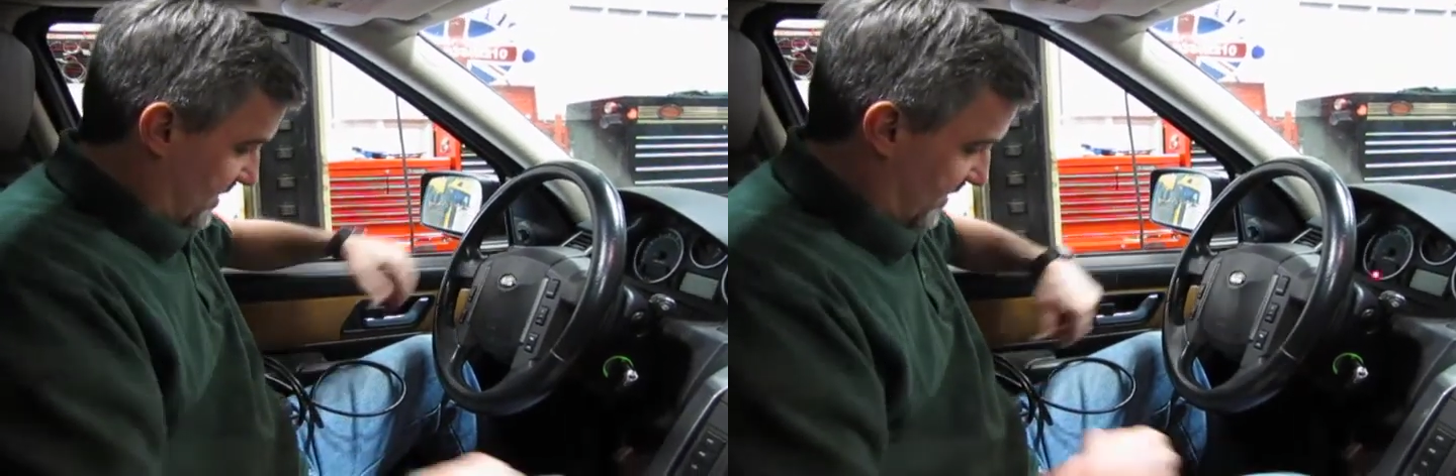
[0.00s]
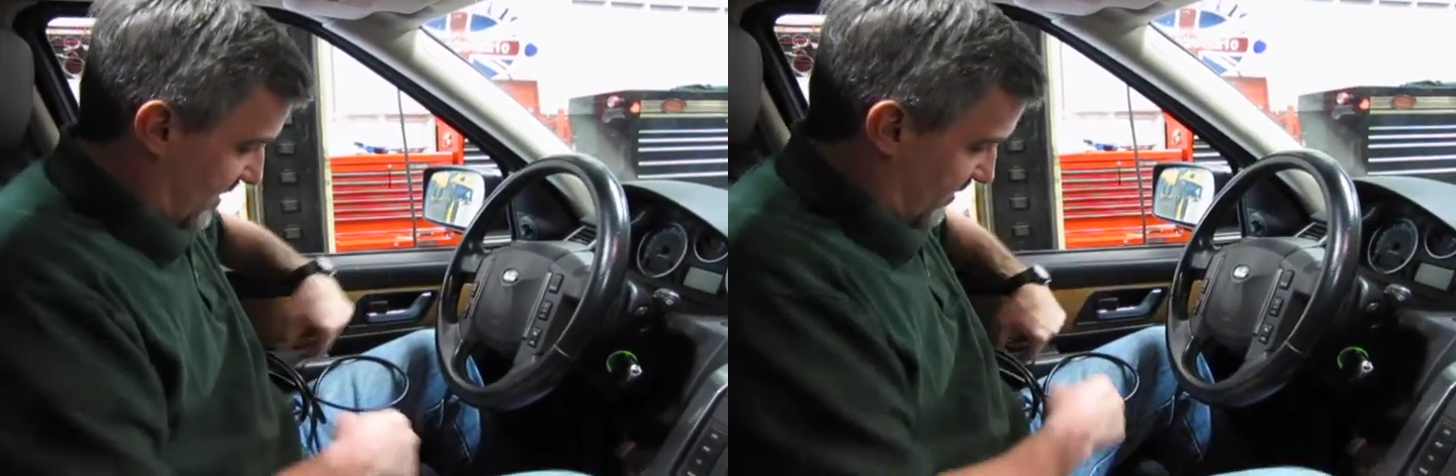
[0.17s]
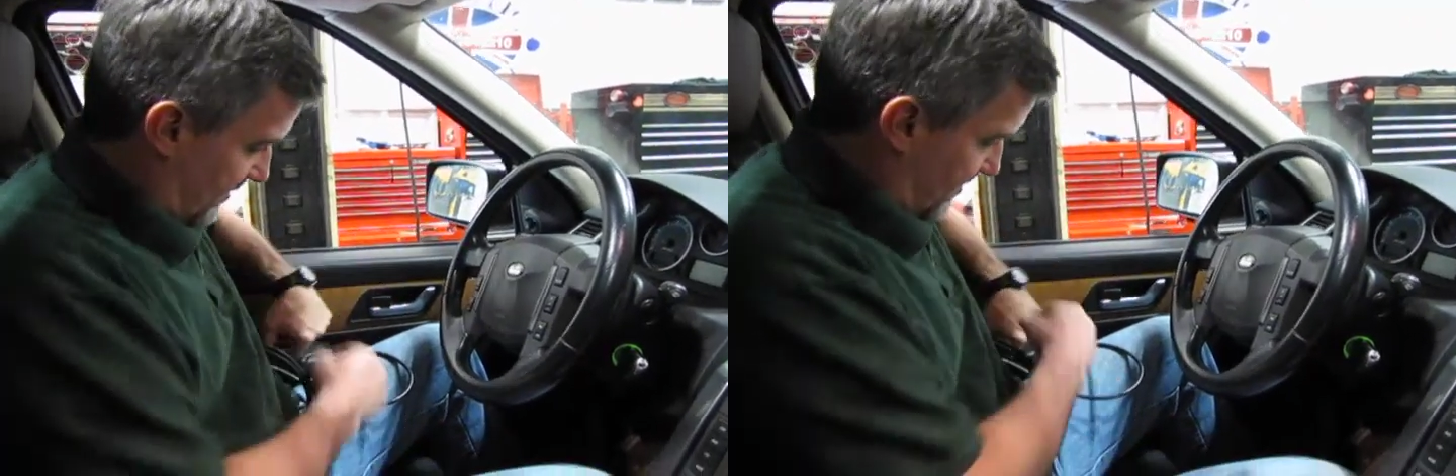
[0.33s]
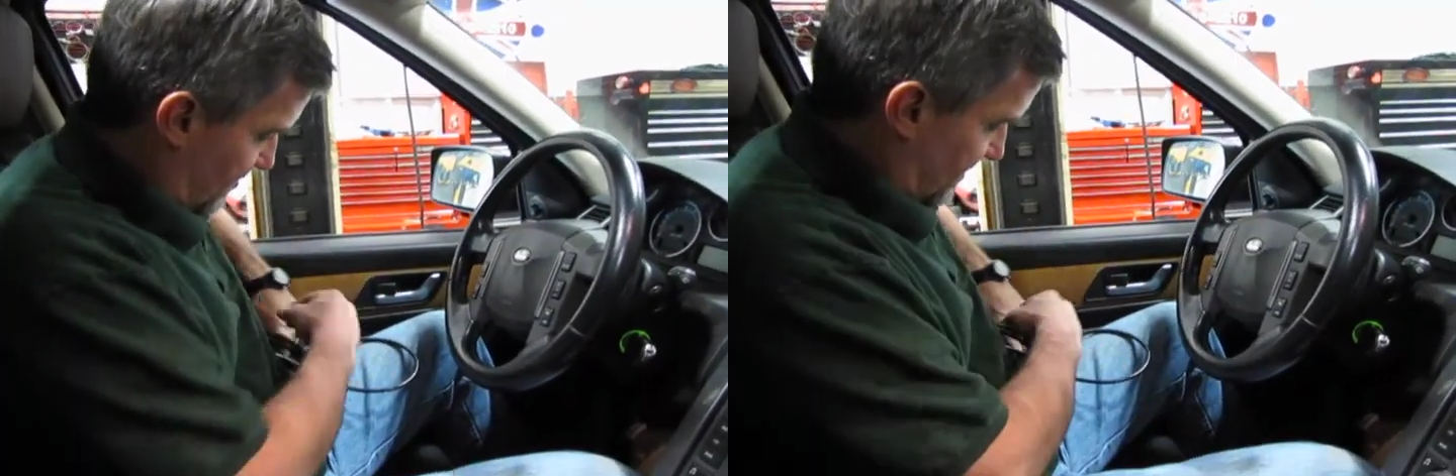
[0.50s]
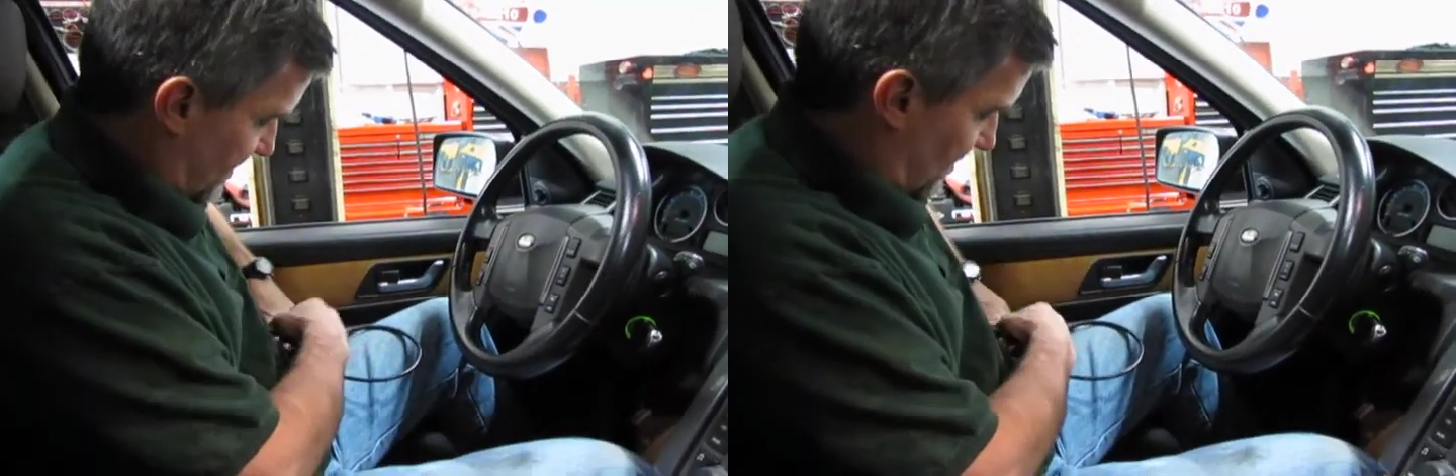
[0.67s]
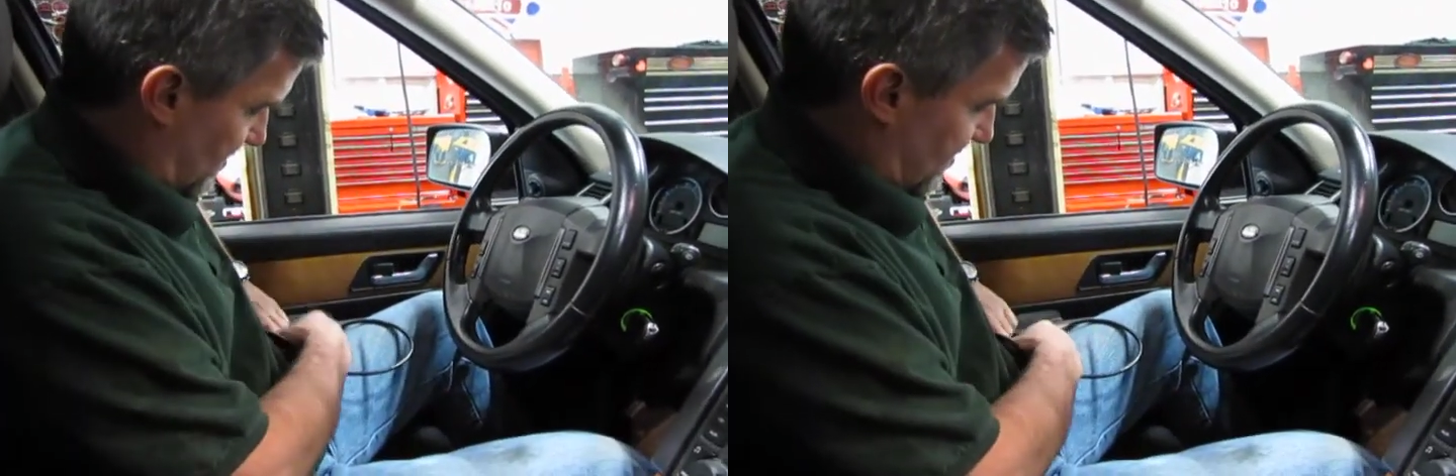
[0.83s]
Now, to do
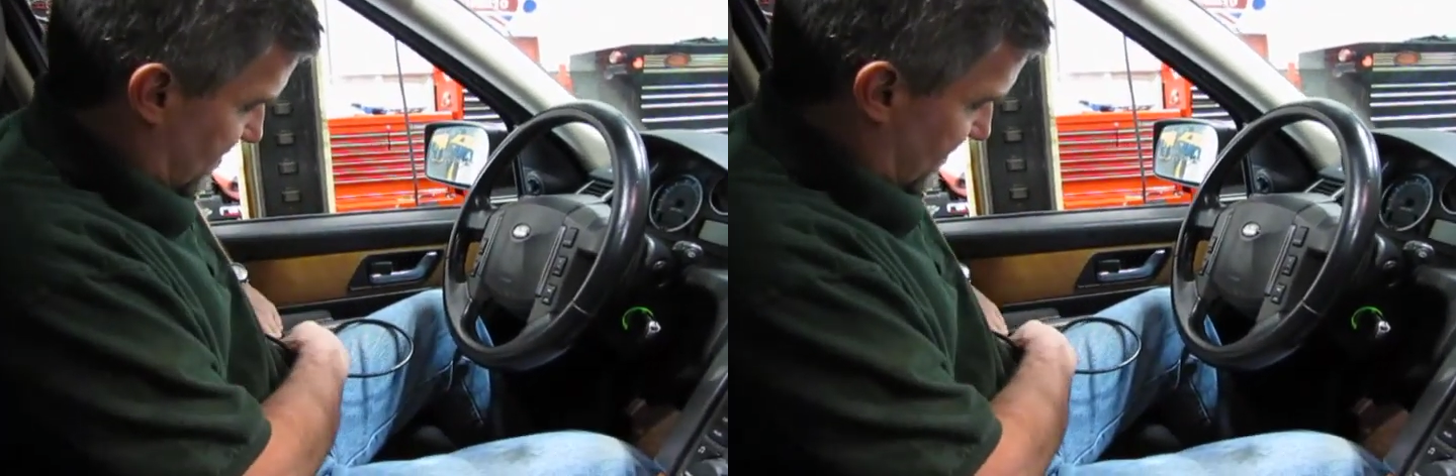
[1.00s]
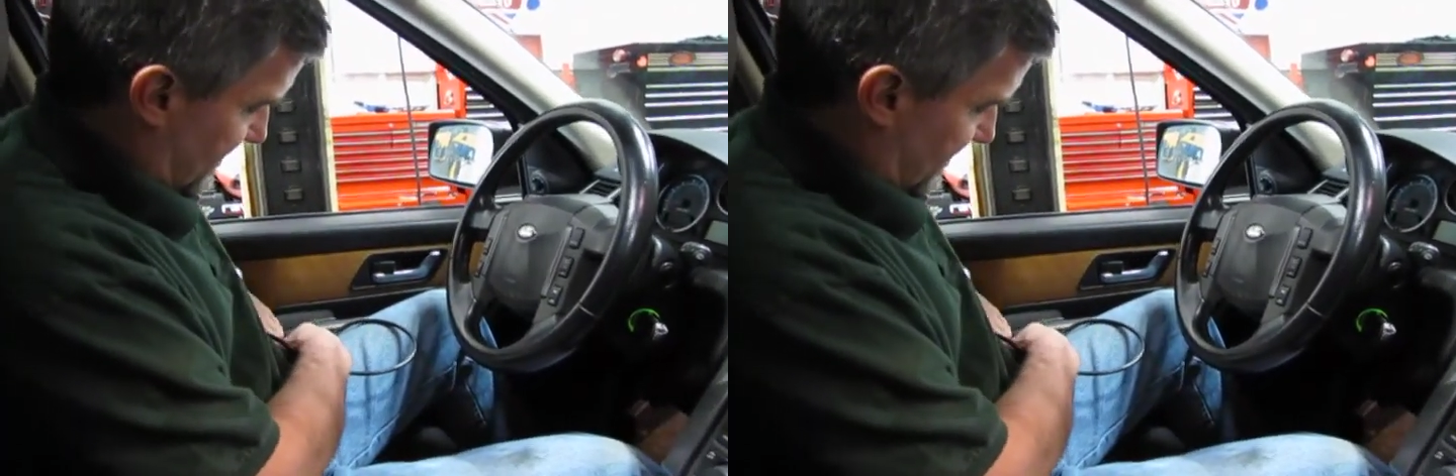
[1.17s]
so,